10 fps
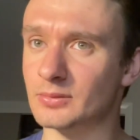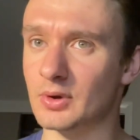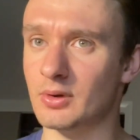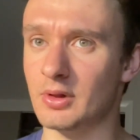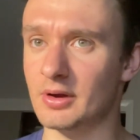
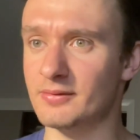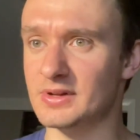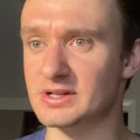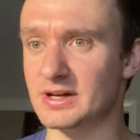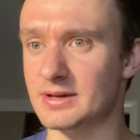A lot of the
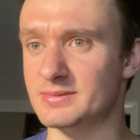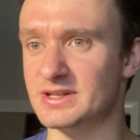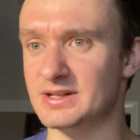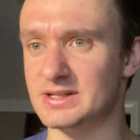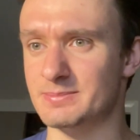times it
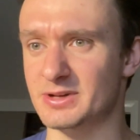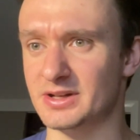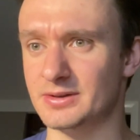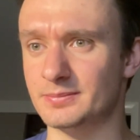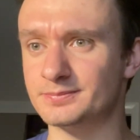has
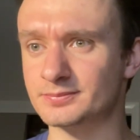been